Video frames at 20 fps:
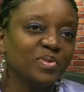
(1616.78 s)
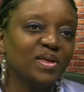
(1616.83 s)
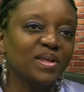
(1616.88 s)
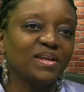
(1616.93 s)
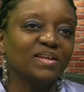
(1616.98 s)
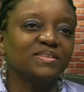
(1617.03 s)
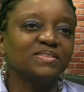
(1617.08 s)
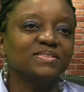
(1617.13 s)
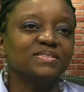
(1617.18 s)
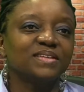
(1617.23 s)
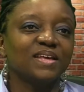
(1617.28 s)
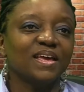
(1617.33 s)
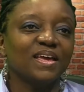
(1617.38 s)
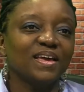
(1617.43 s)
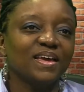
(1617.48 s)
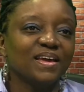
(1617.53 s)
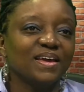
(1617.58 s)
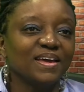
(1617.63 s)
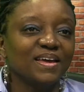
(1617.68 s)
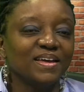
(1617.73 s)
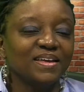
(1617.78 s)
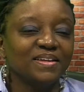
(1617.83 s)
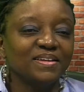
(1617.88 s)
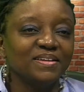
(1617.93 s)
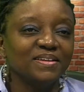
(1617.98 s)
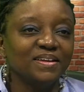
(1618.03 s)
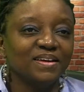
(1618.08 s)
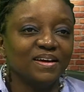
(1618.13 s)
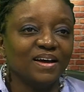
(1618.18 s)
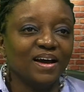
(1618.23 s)
minutes,
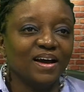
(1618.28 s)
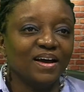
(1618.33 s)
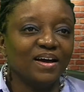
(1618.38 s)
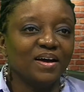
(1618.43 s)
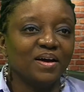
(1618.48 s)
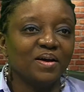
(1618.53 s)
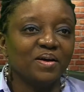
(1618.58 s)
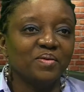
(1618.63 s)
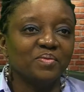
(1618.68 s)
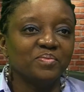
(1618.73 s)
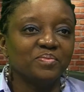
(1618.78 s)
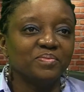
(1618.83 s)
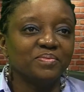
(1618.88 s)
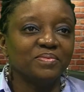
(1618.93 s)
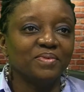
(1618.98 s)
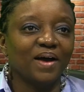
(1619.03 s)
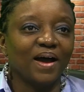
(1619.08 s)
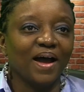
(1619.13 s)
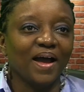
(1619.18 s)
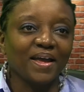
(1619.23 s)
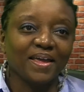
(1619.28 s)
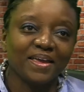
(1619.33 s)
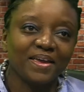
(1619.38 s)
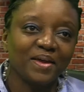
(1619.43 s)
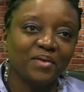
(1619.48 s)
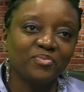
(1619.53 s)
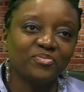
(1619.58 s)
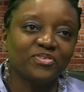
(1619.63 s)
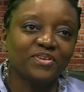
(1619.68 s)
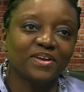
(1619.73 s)
and I
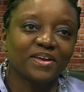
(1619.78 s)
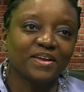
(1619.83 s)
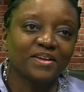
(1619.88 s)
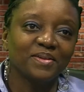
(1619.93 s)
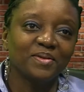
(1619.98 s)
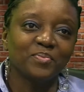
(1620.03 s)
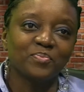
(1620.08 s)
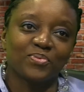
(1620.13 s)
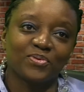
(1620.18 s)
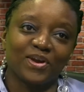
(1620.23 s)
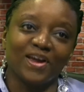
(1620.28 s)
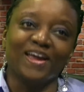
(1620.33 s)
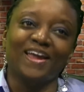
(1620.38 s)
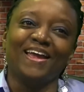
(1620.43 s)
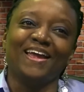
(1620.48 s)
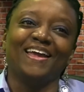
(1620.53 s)
kept forgetting to breathe.